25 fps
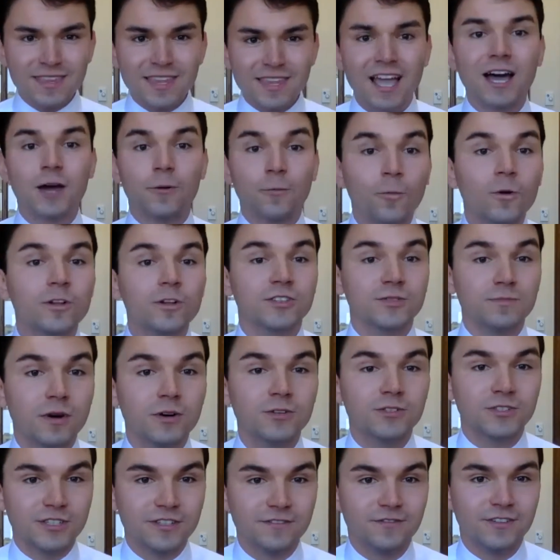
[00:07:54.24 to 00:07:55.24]
on what's
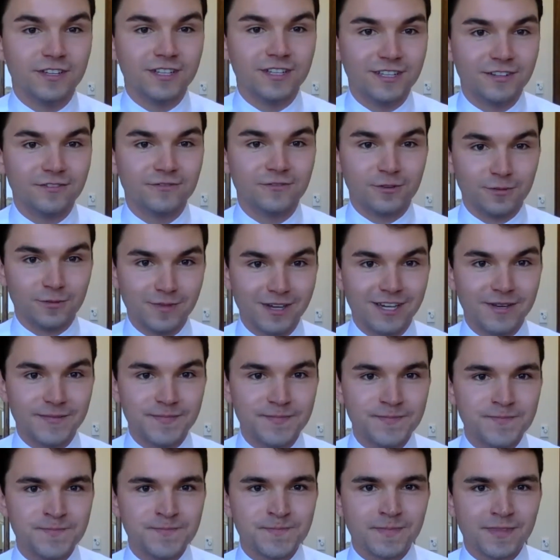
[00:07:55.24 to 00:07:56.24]
most convenient for me.
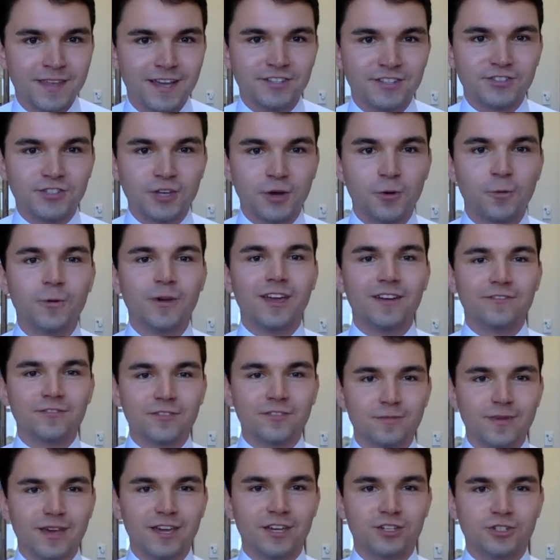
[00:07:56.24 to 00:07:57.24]
And so we have
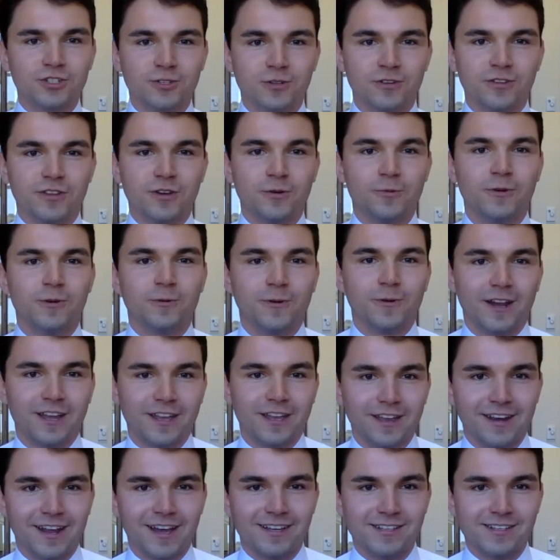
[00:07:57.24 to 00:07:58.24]
to make sure that we
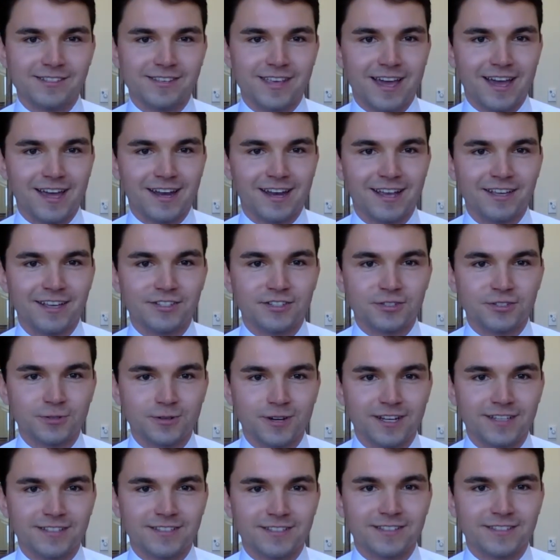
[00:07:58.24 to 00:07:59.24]
recognize that as a
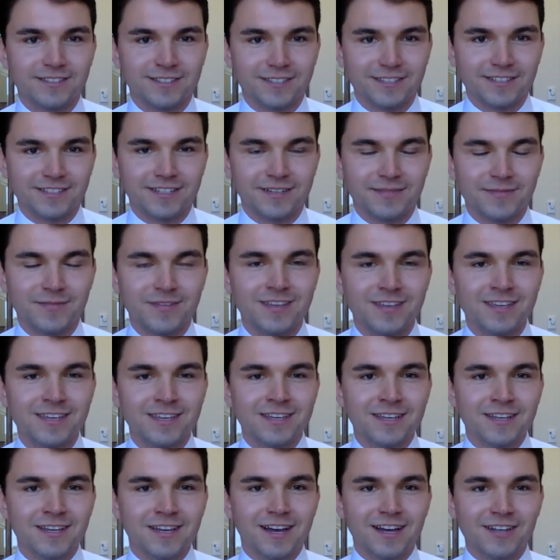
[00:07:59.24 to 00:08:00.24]
transit system.
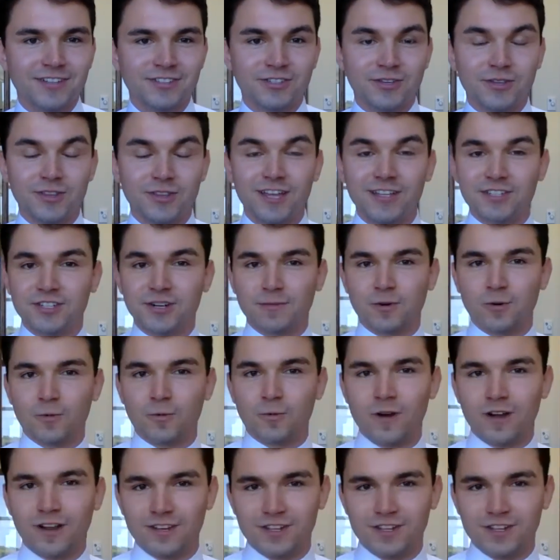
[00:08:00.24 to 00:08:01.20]
So that's number one,